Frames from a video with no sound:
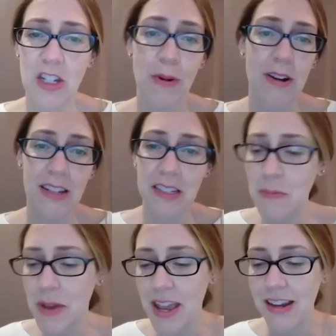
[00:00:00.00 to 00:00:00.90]
to
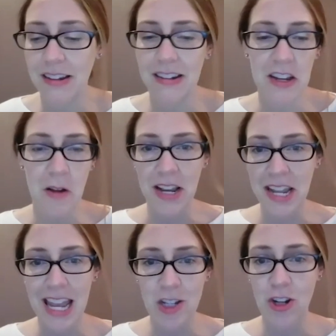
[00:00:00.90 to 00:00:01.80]
participate and, you know,
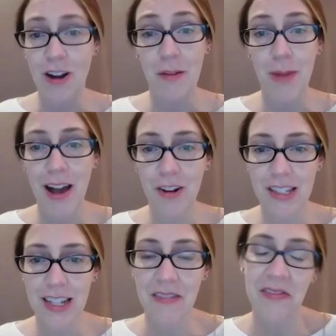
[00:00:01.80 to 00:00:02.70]
engage in our
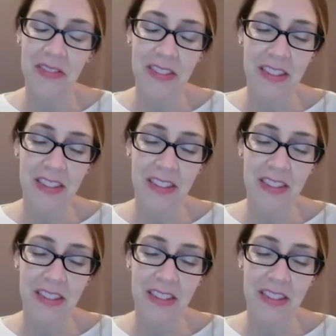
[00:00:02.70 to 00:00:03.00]
democracy?